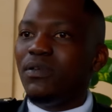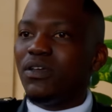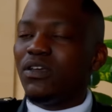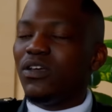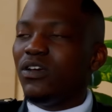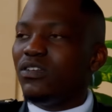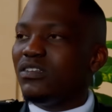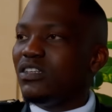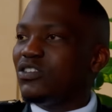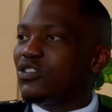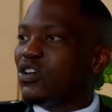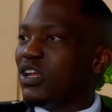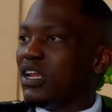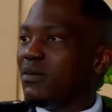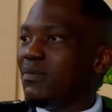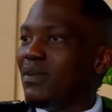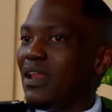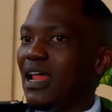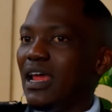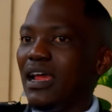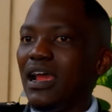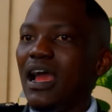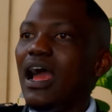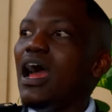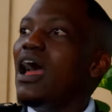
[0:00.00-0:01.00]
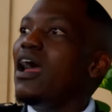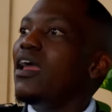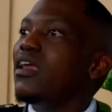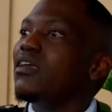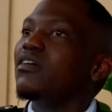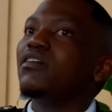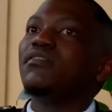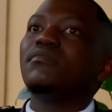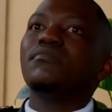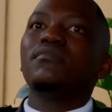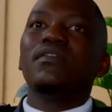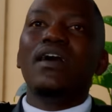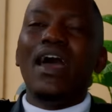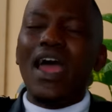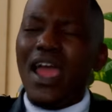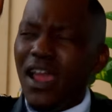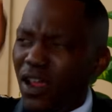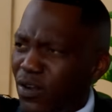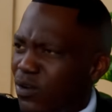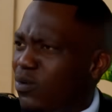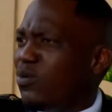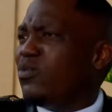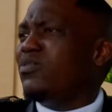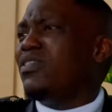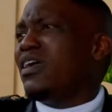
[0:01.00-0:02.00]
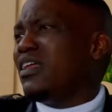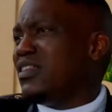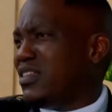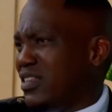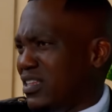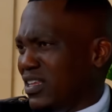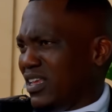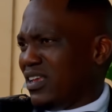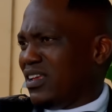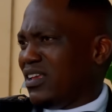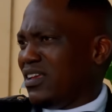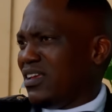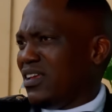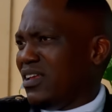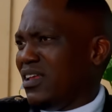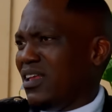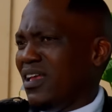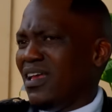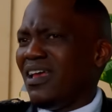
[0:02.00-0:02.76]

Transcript: because it's going to be like, I know that thing.